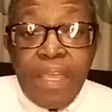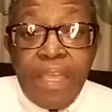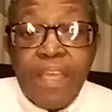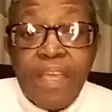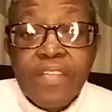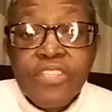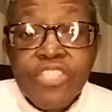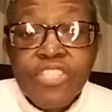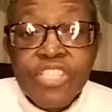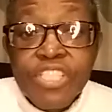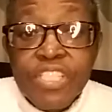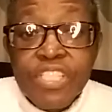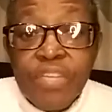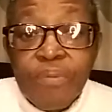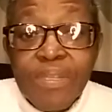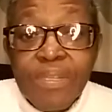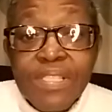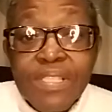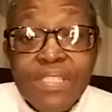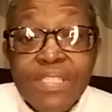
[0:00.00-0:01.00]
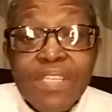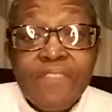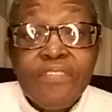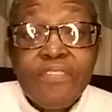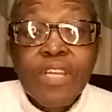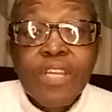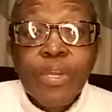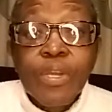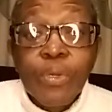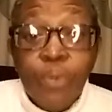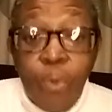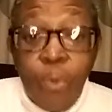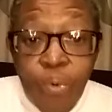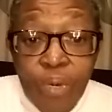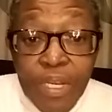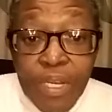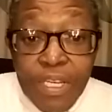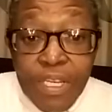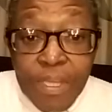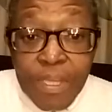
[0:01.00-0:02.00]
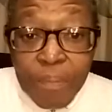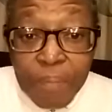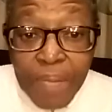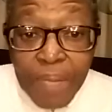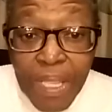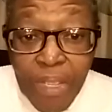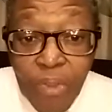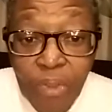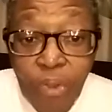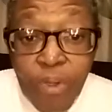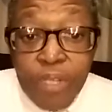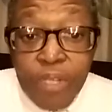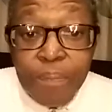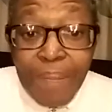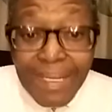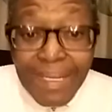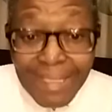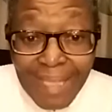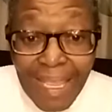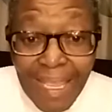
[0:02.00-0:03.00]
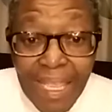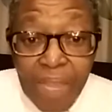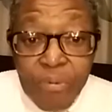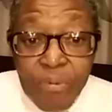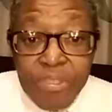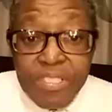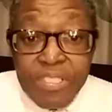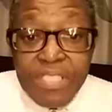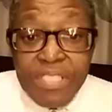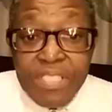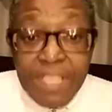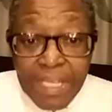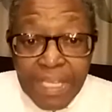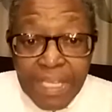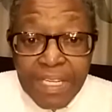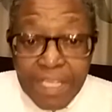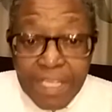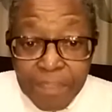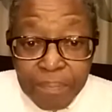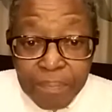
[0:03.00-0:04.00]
And she was given a role in a play called Medea, which is a Greek